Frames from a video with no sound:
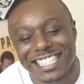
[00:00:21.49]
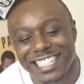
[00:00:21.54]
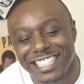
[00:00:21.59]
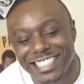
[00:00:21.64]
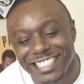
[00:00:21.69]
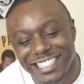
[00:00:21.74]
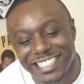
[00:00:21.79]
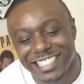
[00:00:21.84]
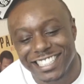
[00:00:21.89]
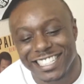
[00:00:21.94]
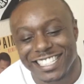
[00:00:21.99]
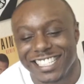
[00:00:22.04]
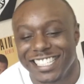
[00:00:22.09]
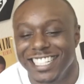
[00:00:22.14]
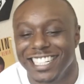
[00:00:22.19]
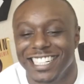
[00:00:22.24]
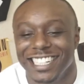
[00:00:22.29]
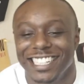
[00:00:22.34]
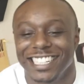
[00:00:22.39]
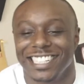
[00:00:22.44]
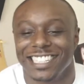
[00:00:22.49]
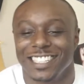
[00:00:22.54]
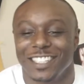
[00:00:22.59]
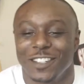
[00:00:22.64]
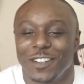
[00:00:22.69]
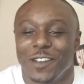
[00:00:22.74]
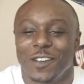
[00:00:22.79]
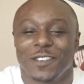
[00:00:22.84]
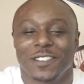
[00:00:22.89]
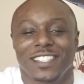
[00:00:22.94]
good. It's done. You
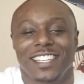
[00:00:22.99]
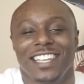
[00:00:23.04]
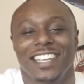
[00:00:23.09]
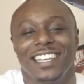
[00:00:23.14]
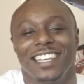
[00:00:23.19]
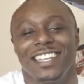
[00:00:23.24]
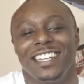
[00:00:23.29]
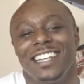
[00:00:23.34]
know what I'm saying?